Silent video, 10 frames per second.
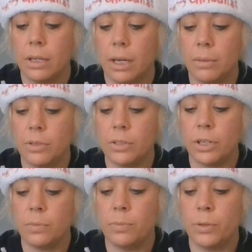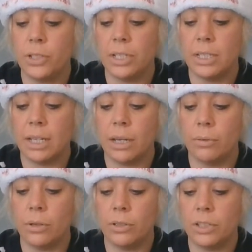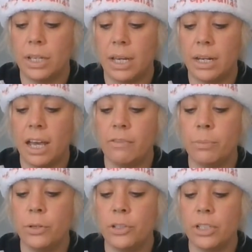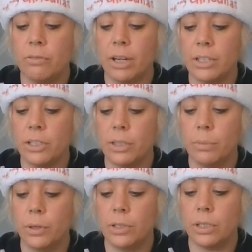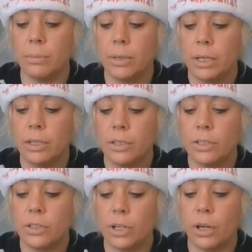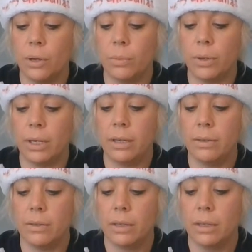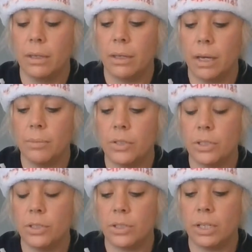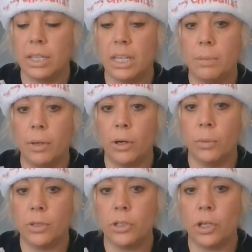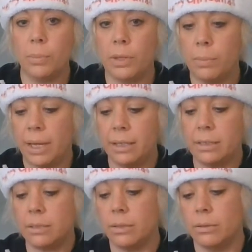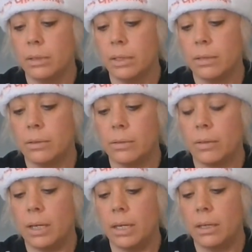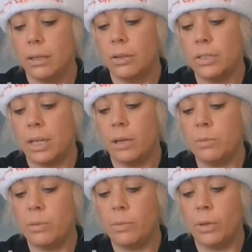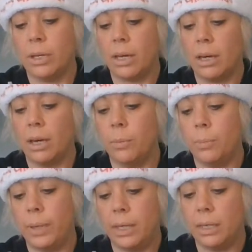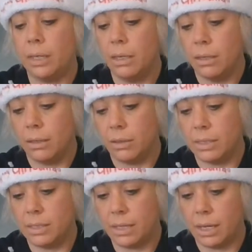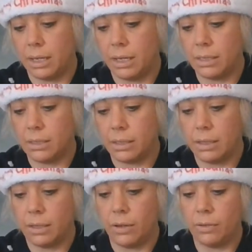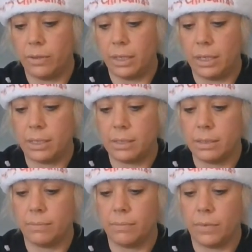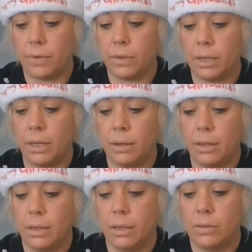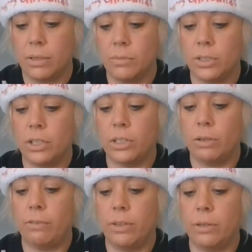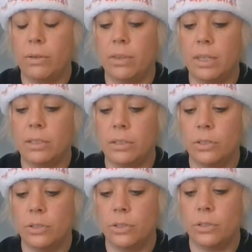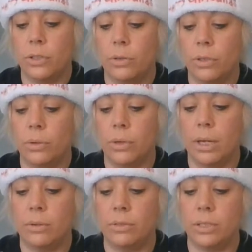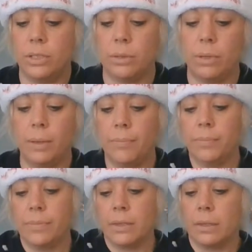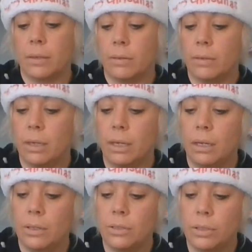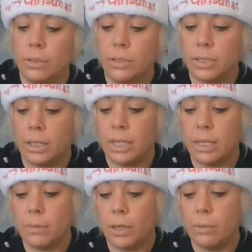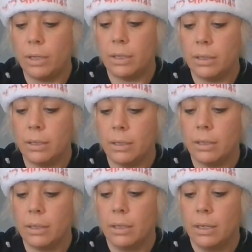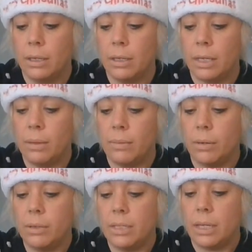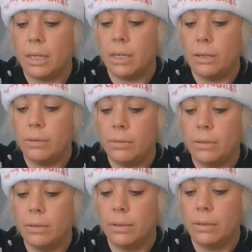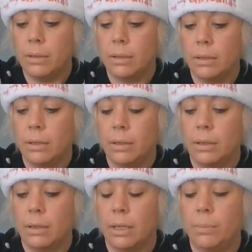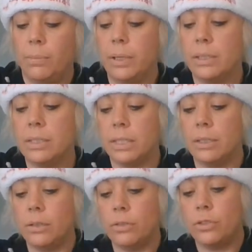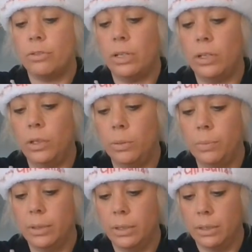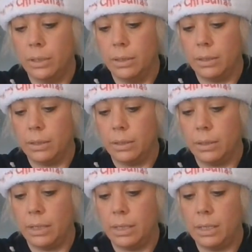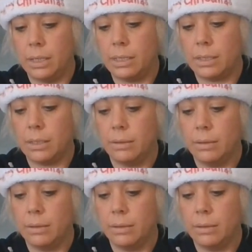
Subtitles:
I'm just going to push it down onto there. And I haven't pushed it right to the bottom to start with. I'm just going to keep it up the top of the pencil, okay, because it helps me work out how big the size of it is. Okay, so I'm just going to do a few of this to just show you how to do it. Okay, so you're just going to keep going down and building your tree up like this.